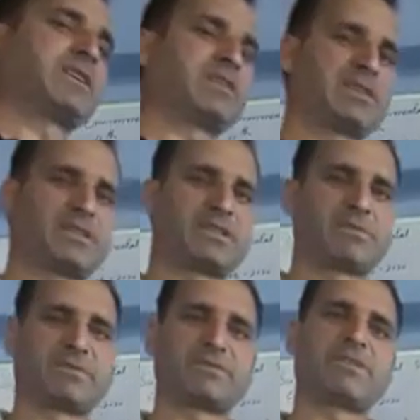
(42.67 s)

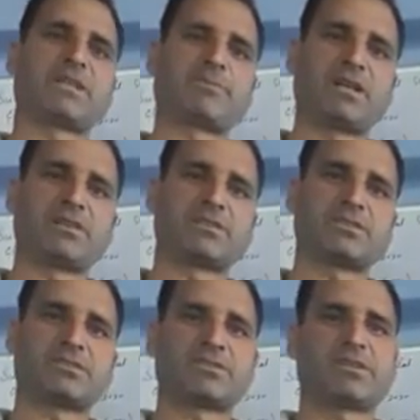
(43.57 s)
organisms, whether
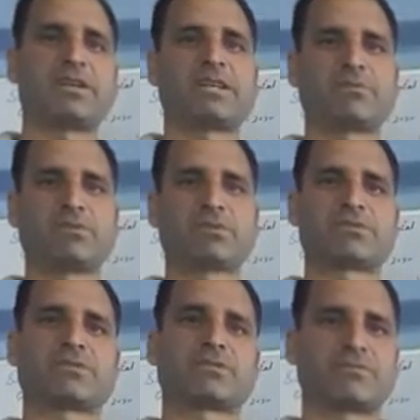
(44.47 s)
plants,
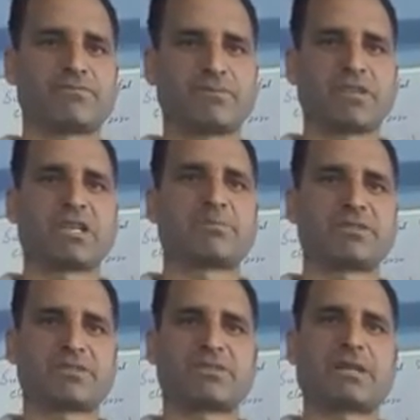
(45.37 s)
animals,
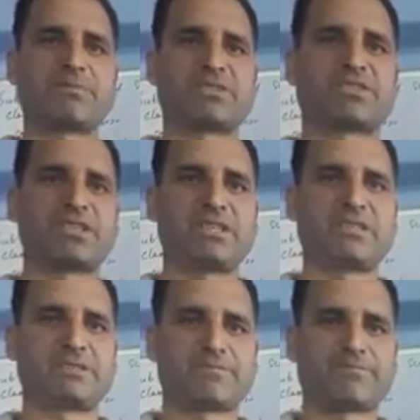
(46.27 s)
herbs, shrubs,
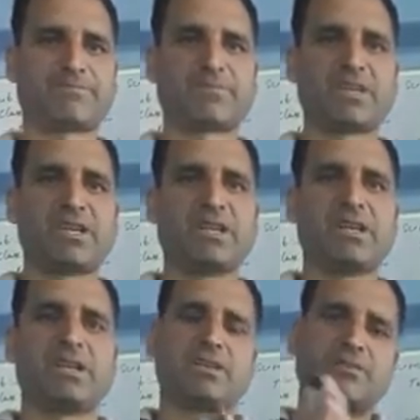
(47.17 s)
trees,
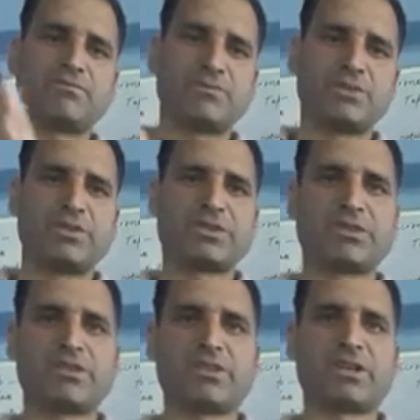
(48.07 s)

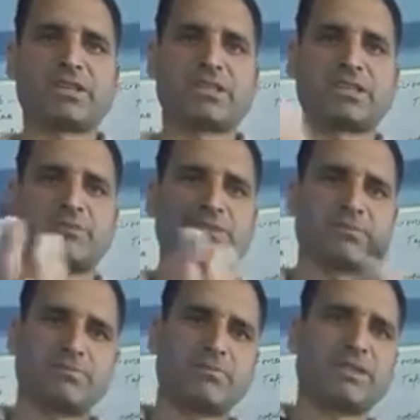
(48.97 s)
unicellular organisms,
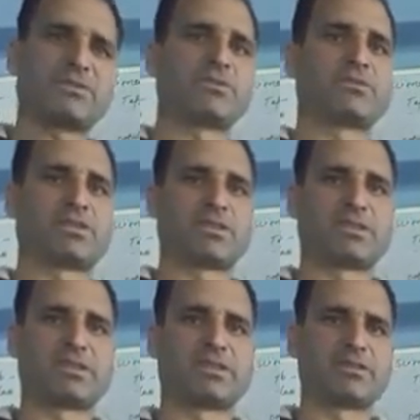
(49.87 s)
multicellular
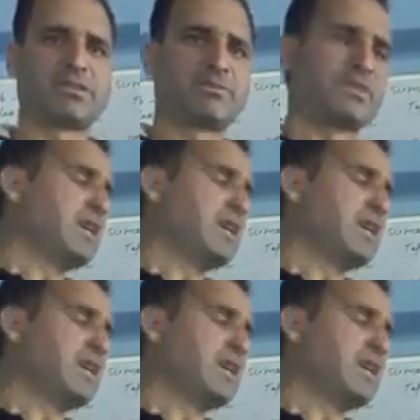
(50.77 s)
organisms.